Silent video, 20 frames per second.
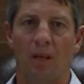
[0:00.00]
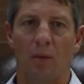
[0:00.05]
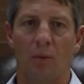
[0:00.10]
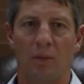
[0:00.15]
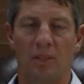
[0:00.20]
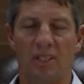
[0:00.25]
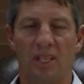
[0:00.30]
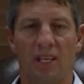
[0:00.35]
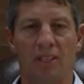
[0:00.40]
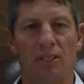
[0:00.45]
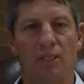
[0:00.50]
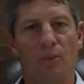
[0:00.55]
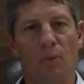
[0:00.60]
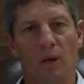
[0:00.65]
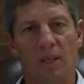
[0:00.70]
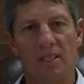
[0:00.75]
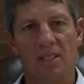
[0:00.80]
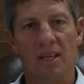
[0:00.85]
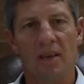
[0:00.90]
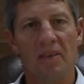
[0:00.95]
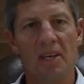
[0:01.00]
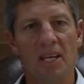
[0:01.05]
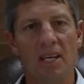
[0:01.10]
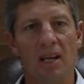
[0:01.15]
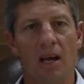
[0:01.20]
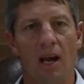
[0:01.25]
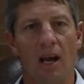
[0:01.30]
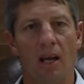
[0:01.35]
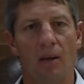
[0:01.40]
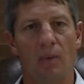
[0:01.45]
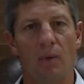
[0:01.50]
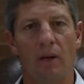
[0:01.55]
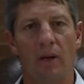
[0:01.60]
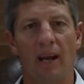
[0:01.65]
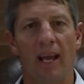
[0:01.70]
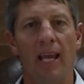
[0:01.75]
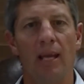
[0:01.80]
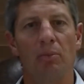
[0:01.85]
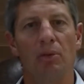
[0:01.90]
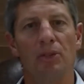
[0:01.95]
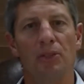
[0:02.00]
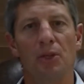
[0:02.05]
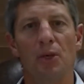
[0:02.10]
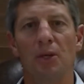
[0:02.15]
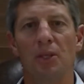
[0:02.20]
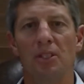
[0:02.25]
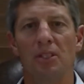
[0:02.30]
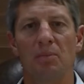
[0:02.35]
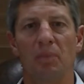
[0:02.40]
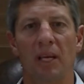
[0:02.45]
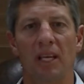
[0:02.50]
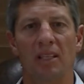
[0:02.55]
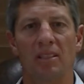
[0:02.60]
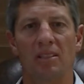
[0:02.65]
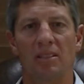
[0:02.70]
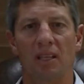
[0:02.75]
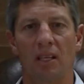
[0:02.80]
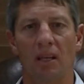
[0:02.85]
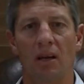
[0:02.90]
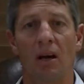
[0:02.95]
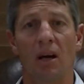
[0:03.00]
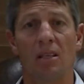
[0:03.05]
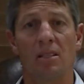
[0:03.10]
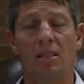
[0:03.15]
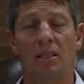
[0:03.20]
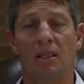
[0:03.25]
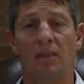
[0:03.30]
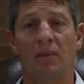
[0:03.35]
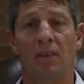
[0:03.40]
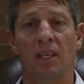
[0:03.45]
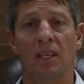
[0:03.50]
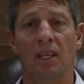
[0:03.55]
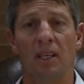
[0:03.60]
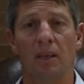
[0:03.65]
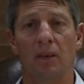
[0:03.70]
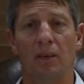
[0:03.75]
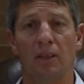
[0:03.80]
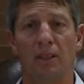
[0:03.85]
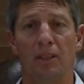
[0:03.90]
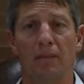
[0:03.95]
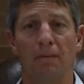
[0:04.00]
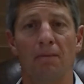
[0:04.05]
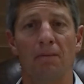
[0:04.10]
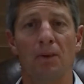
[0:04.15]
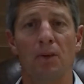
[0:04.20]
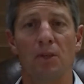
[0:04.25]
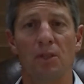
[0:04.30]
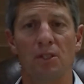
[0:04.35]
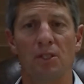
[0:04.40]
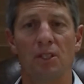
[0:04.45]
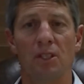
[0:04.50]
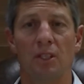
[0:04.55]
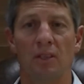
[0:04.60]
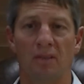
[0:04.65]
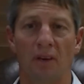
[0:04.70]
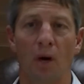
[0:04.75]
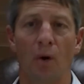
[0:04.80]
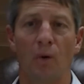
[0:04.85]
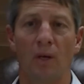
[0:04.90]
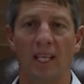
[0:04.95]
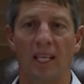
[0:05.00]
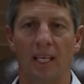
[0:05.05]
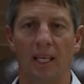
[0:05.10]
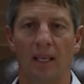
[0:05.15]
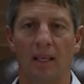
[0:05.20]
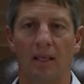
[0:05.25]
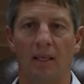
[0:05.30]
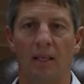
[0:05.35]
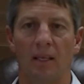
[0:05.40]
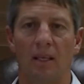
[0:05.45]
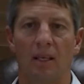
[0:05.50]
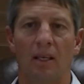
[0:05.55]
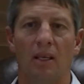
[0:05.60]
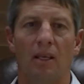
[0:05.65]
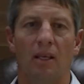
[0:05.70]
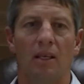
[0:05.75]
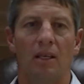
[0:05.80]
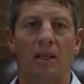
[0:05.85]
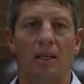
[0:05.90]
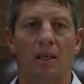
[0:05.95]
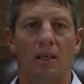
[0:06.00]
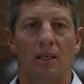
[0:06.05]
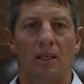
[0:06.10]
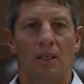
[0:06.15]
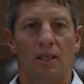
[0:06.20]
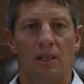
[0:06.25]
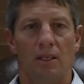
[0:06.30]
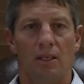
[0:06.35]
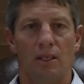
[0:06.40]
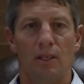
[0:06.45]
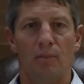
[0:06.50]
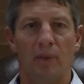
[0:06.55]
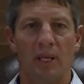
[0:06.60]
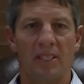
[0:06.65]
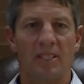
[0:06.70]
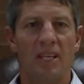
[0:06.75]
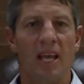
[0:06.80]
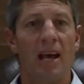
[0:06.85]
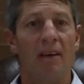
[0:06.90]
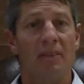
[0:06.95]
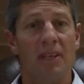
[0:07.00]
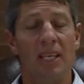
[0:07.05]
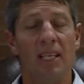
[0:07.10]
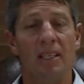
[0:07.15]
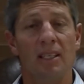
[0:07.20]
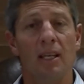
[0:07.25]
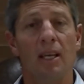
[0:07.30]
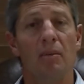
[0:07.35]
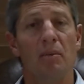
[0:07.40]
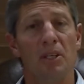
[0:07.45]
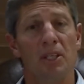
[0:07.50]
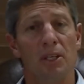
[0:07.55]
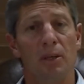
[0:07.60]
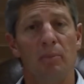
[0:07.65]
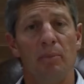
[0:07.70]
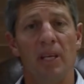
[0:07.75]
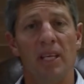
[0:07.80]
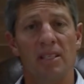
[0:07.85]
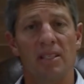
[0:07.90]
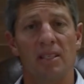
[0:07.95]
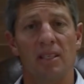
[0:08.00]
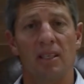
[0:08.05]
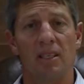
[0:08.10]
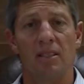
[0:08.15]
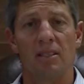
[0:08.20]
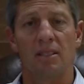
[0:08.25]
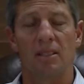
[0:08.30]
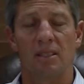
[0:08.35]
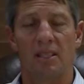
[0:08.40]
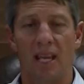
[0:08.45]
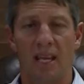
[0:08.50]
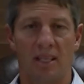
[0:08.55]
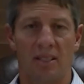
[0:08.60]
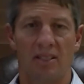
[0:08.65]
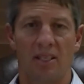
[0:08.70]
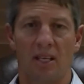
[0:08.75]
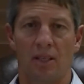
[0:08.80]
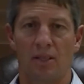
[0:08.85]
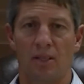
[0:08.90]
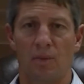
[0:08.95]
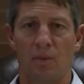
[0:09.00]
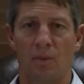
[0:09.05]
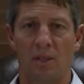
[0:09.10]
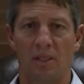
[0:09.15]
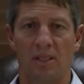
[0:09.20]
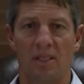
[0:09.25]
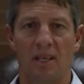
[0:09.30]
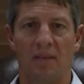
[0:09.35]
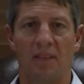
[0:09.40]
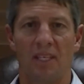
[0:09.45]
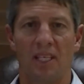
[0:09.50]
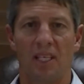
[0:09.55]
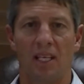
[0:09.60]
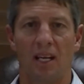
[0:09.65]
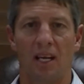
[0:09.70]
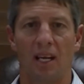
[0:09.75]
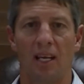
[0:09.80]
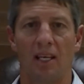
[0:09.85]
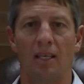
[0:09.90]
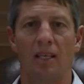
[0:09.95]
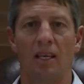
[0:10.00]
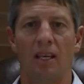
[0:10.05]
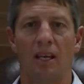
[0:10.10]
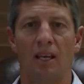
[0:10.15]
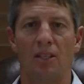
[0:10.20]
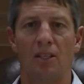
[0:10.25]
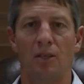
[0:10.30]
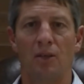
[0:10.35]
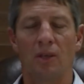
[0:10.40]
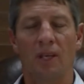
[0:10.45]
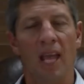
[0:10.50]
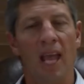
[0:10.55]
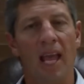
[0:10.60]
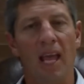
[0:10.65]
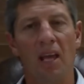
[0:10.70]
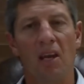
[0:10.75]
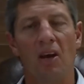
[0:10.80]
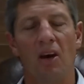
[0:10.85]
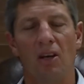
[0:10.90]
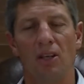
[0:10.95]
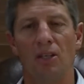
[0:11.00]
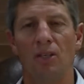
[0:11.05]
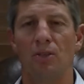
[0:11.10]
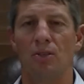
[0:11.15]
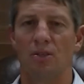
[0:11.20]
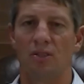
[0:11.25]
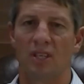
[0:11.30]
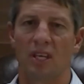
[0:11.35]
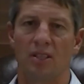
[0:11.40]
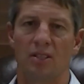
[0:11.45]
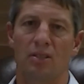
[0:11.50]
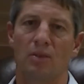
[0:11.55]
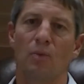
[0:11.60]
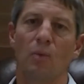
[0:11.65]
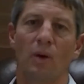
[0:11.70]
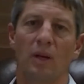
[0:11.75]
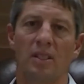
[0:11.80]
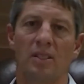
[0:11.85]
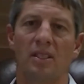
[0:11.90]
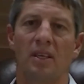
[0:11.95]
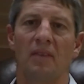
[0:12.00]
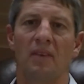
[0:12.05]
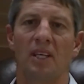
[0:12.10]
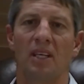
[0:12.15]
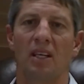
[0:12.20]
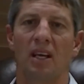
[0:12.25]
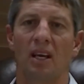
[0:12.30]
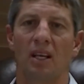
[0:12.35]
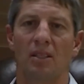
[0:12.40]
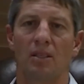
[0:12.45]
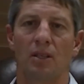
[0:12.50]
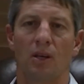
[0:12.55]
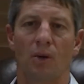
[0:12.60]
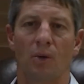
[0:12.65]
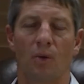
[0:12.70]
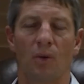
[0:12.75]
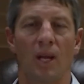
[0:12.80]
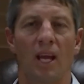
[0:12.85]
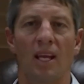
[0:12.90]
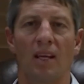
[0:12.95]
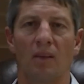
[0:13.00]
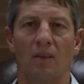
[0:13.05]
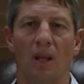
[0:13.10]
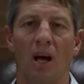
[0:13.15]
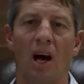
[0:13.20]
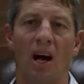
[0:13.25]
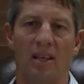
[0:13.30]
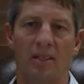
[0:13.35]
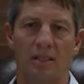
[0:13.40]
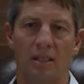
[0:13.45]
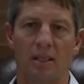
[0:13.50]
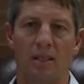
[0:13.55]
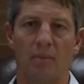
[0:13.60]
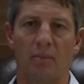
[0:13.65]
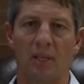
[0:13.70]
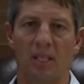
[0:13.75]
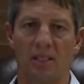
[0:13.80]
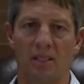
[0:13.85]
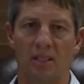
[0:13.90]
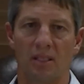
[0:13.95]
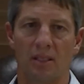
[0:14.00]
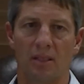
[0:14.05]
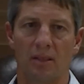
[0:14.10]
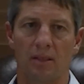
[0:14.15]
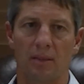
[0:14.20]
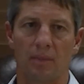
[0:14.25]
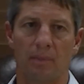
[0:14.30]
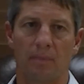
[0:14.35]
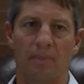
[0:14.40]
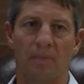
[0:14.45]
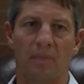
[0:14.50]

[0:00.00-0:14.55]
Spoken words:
With Section 179, we're able to expense the cost of the vehicle in the first year of owning it. You must have income in your business to take Section 179, and you cannot use Section 179 to create a loss in the business.